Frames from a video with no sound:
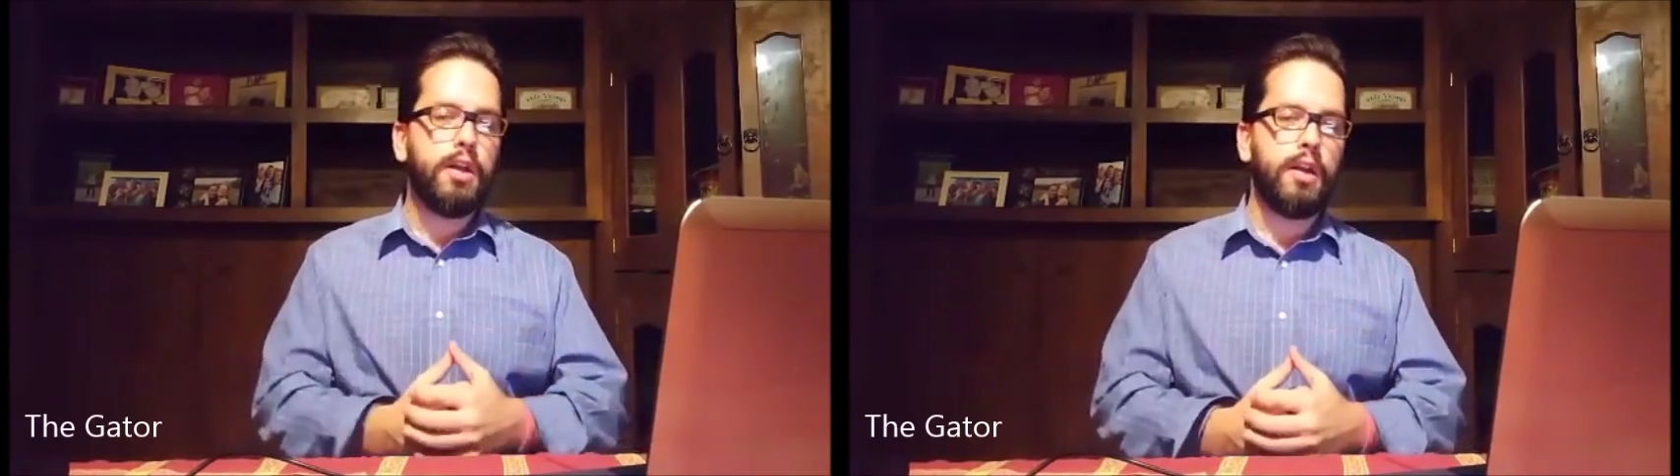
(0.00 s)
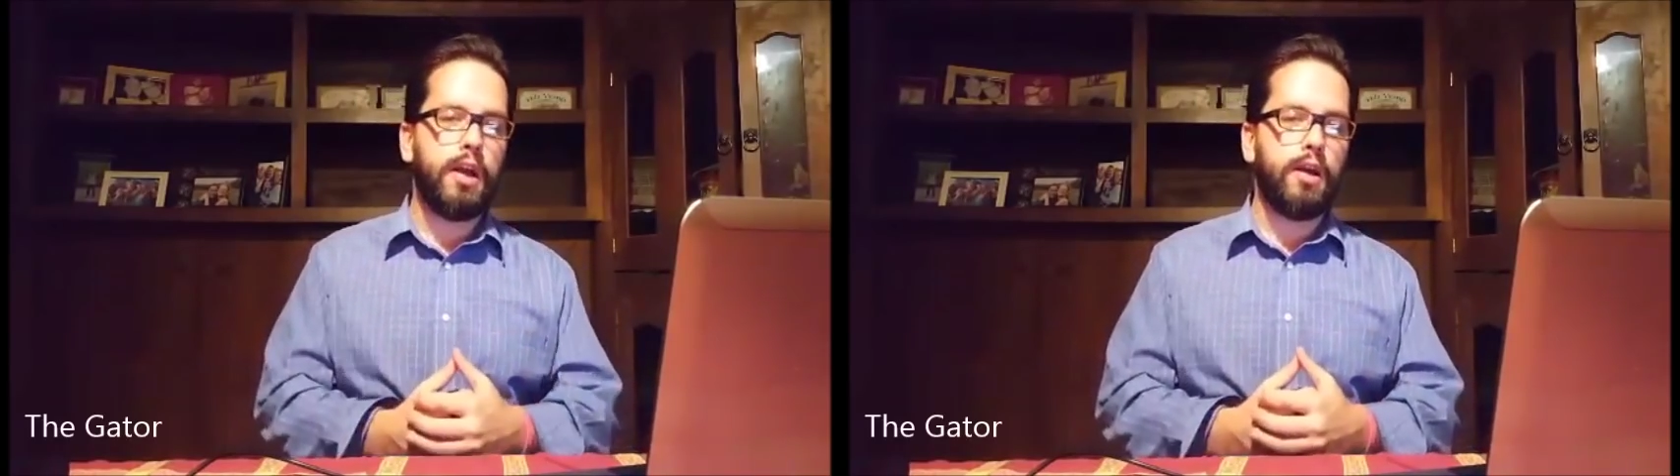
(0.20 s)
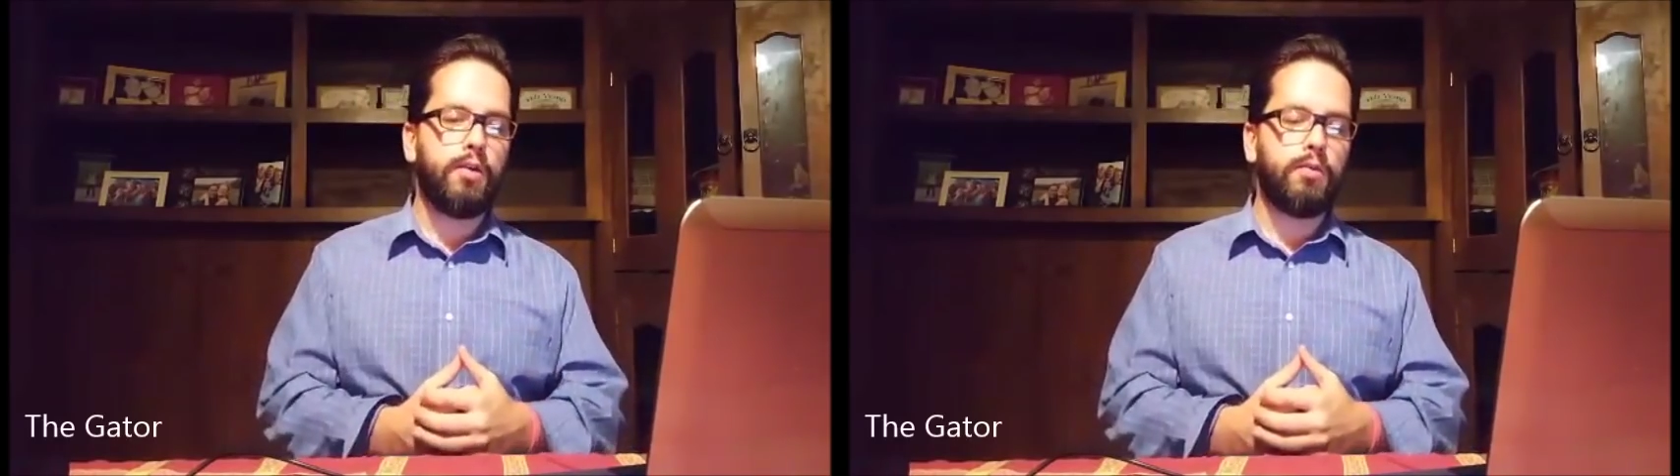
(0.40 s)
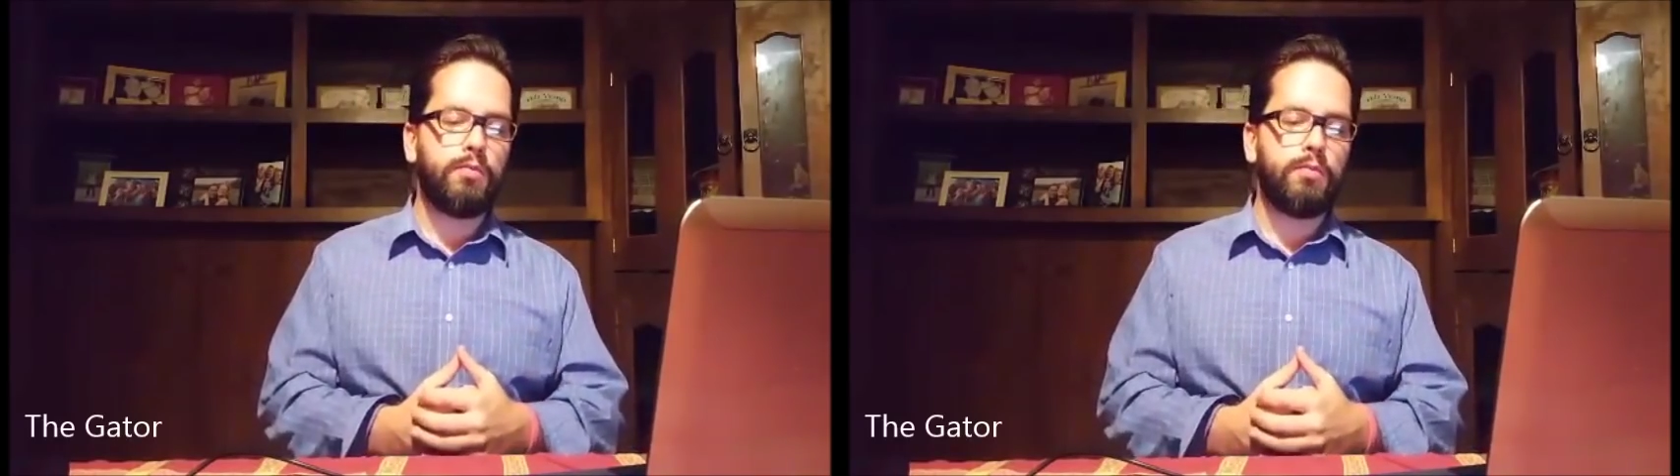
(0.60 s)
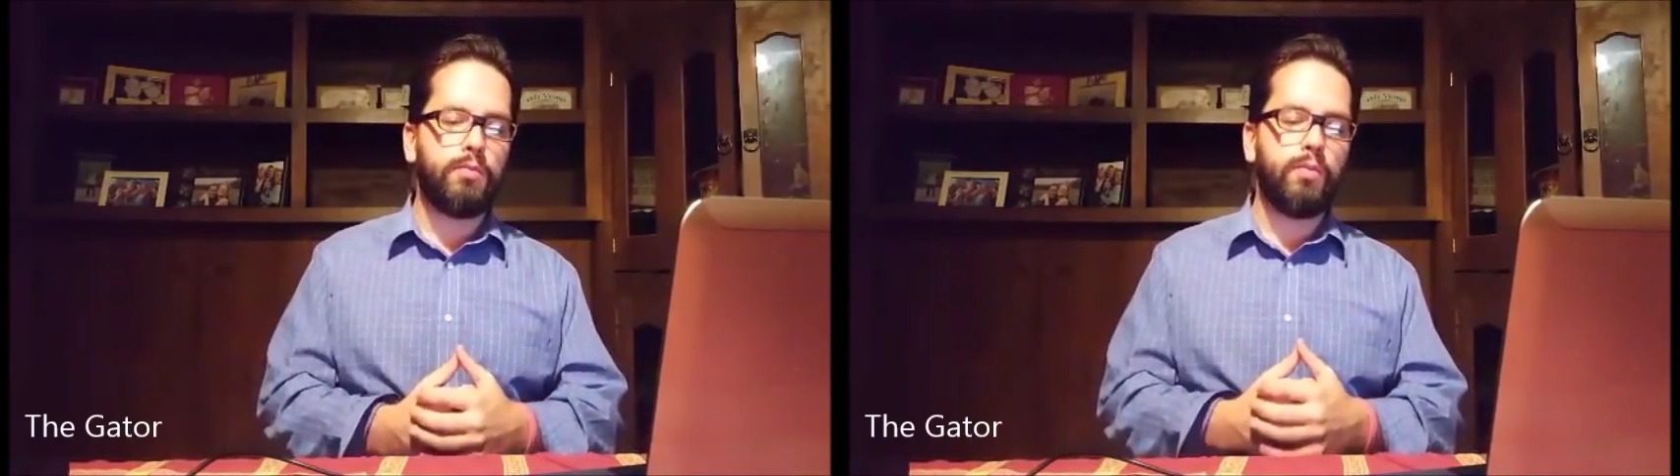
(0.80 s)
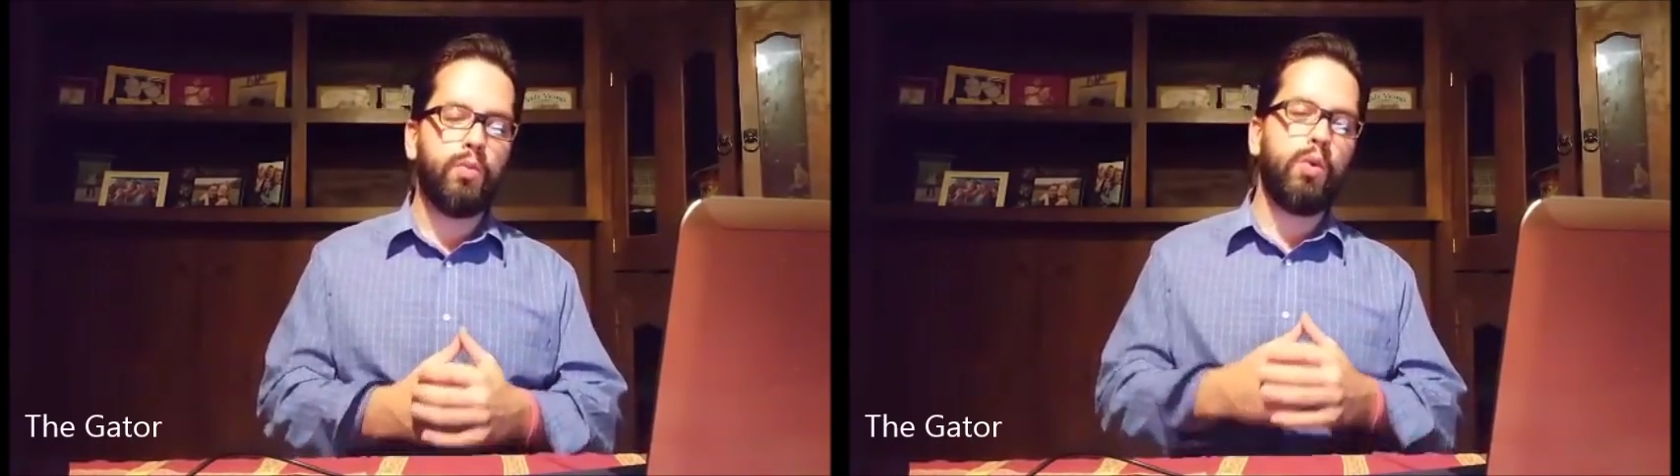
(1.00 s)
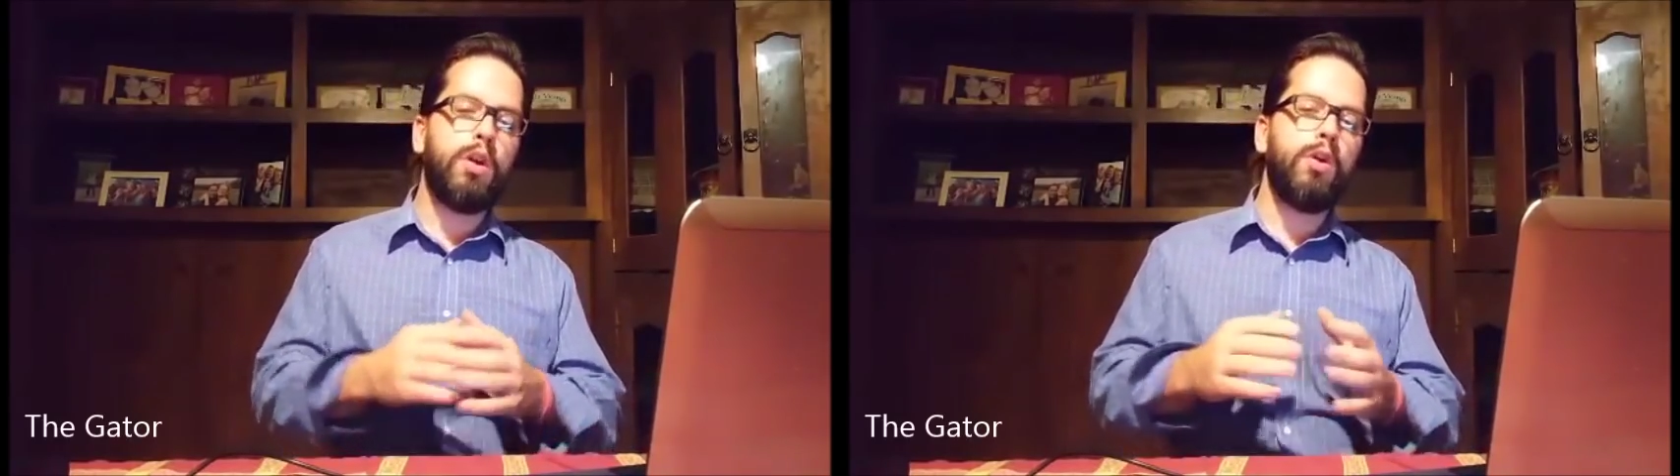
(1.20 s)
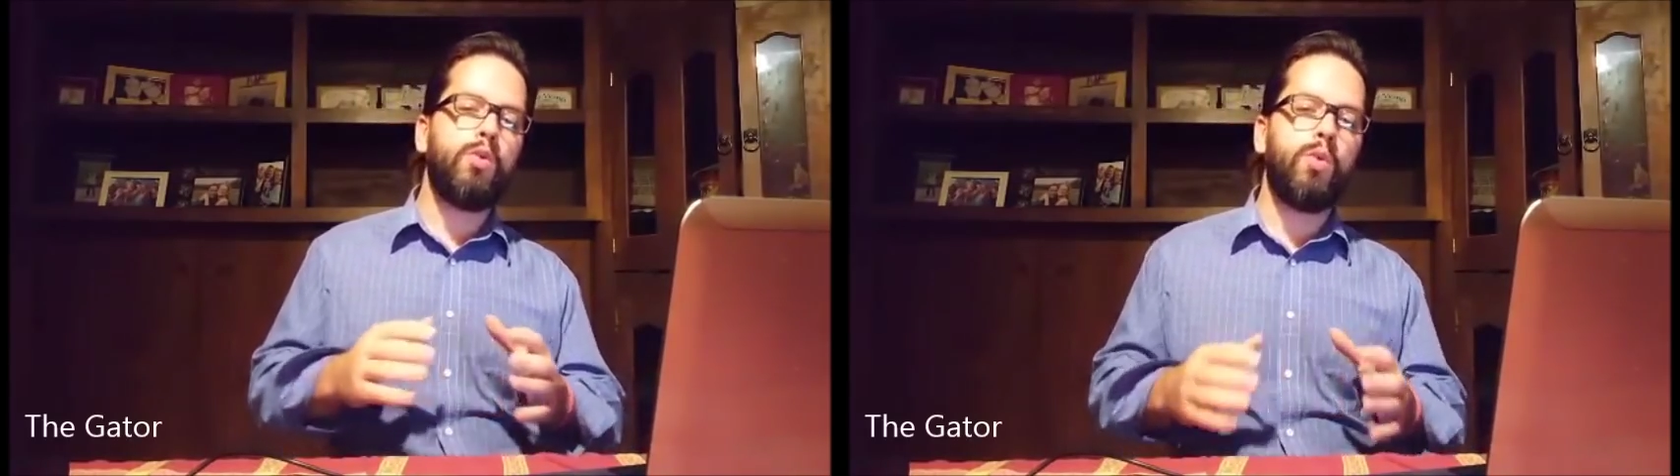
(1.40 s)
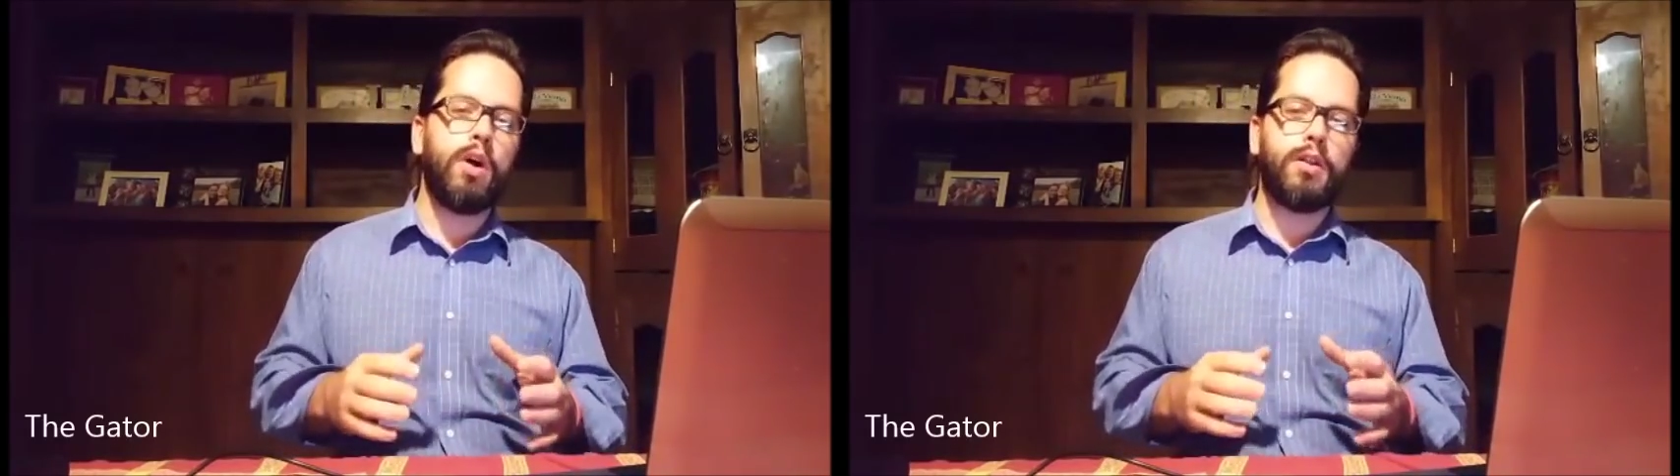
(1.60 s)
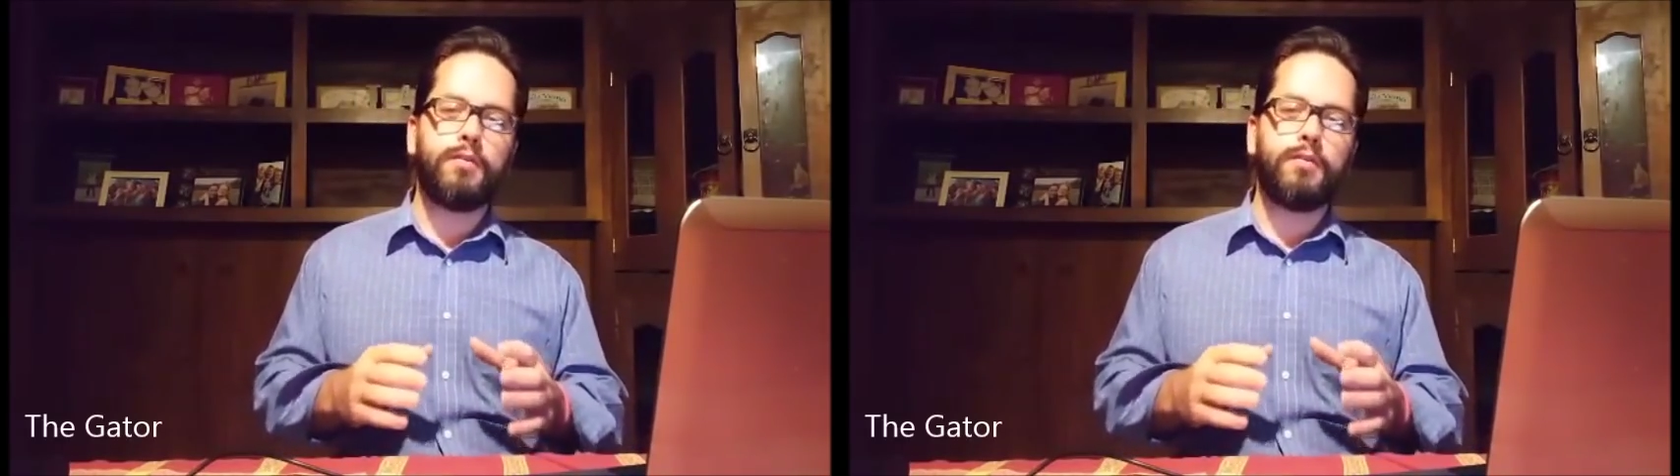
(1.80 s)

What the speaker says: Now, 101,